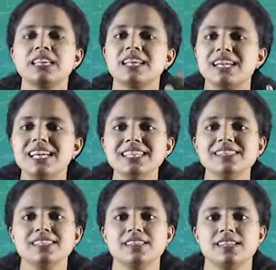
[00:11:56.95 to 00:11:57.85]
the
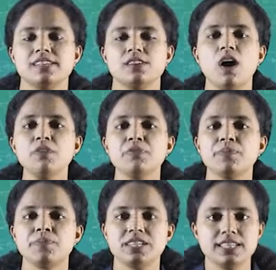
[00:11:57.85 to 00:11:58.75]
least distance
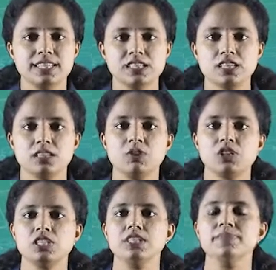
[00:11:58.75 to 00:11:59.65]
of distant
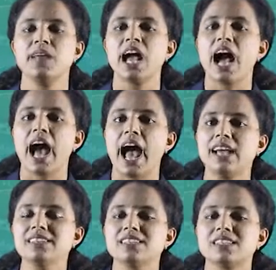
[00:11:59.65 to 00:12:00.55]
vision and